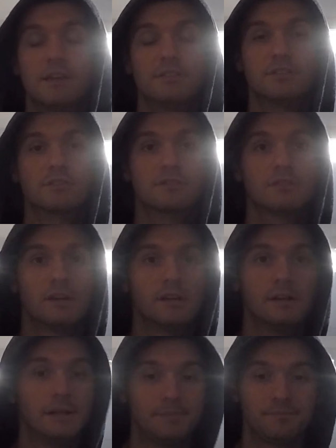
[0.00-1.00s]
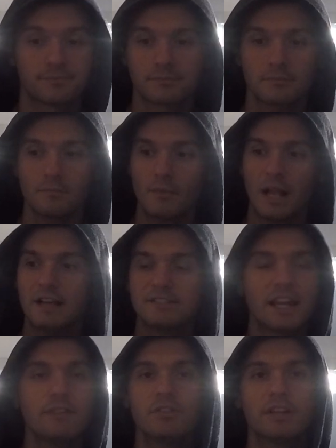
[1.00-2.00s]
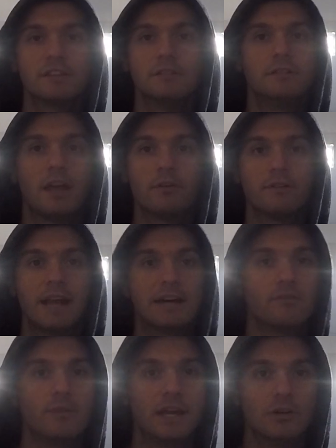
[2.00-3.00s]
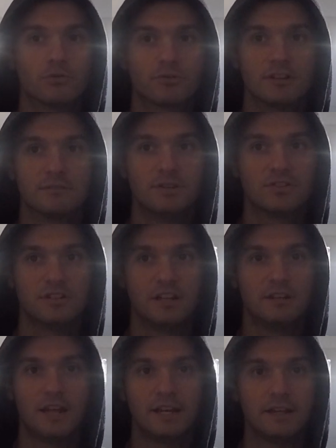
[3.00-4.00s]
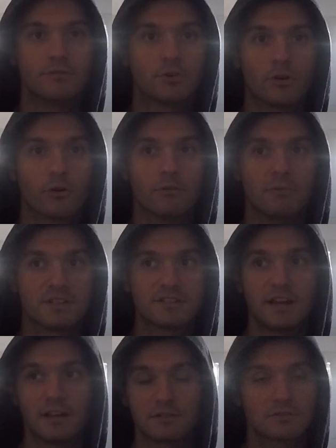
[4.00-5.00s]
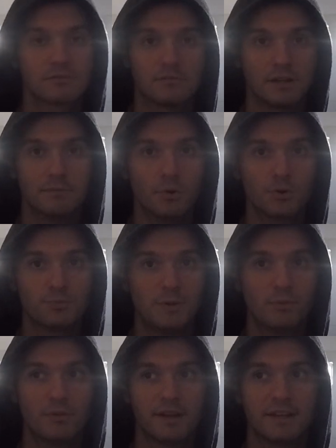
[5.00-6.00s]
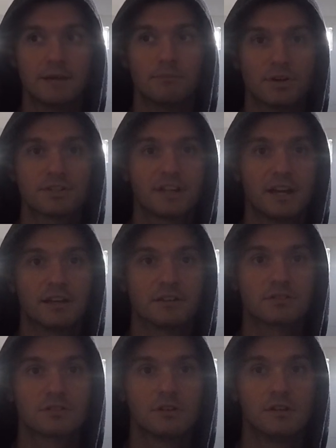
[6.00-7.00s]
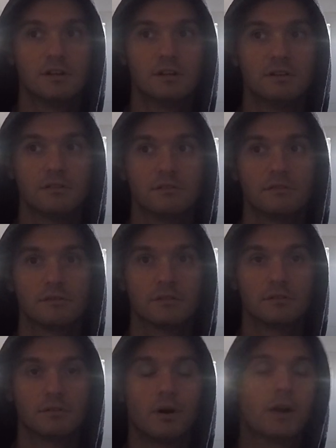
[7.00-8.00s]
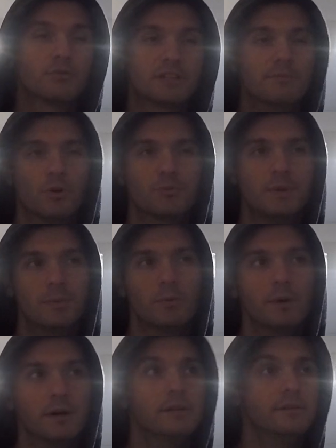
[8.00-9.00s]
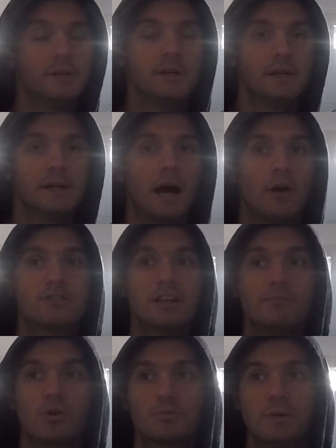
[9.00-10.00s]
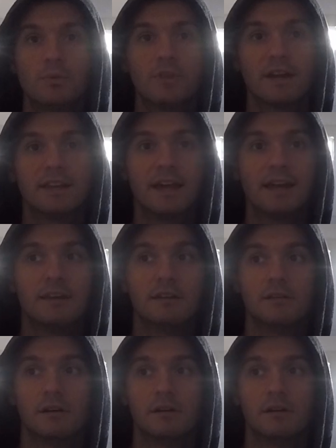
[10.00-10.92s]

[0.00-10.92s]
it's not even like they don't even have a manual transmission in any of their current Mustangs. Like, most people that get Mustangs, I don't say most people, but I would say most people that get